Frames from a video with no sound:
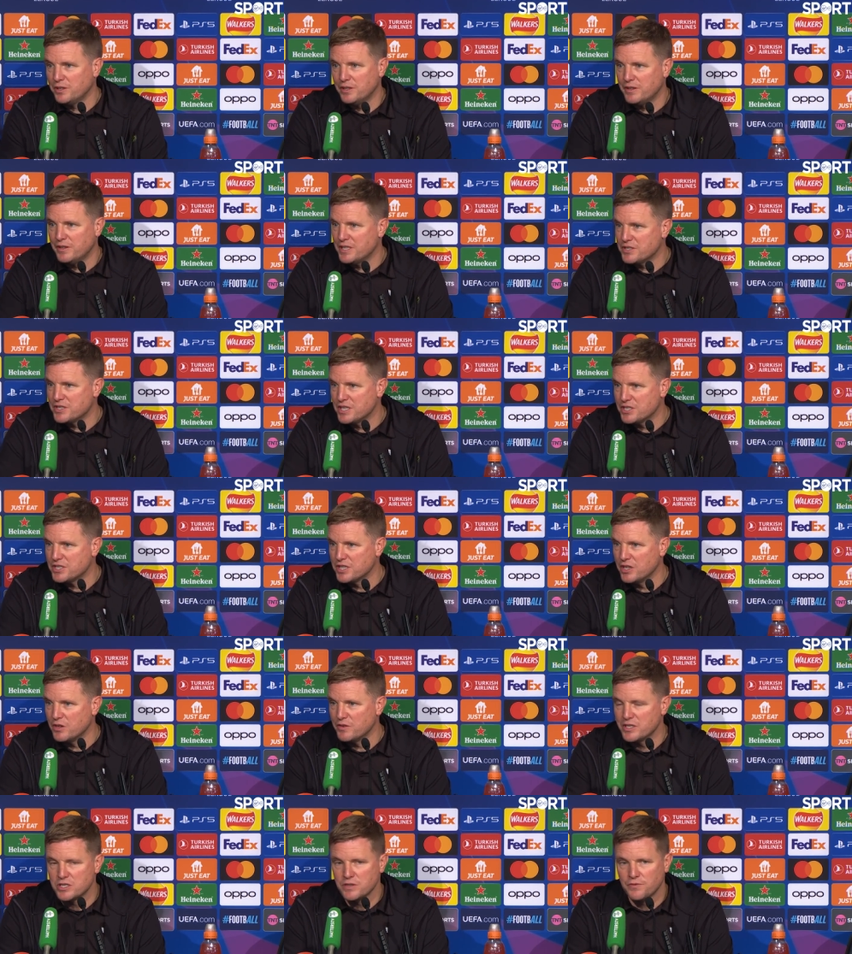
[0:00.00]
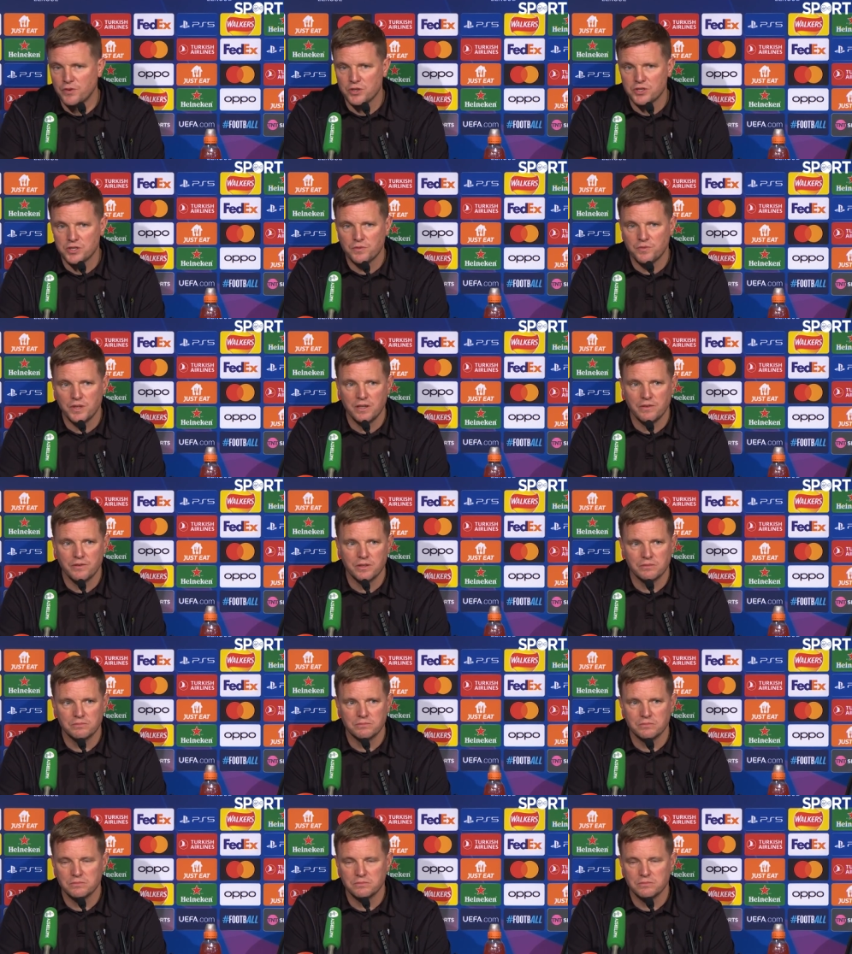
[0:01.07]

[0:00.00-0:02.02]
You know, that's their style. That's the philosophy of a